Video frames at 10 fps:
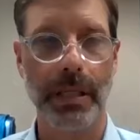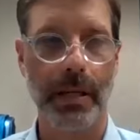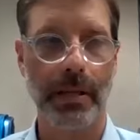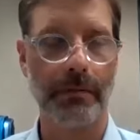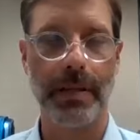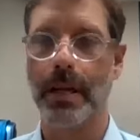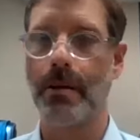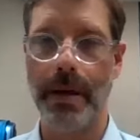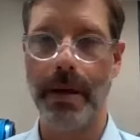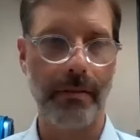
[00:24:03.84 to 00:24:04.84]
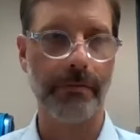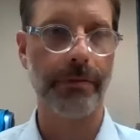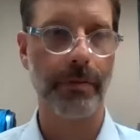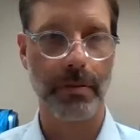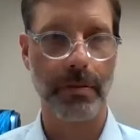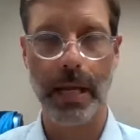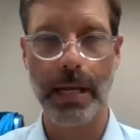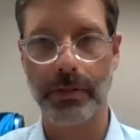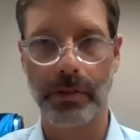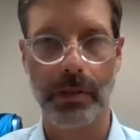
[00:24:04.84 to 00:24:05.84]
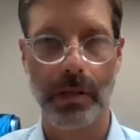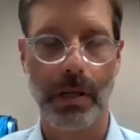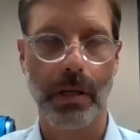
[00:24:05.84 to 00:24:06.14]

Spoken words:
because if you don't have sites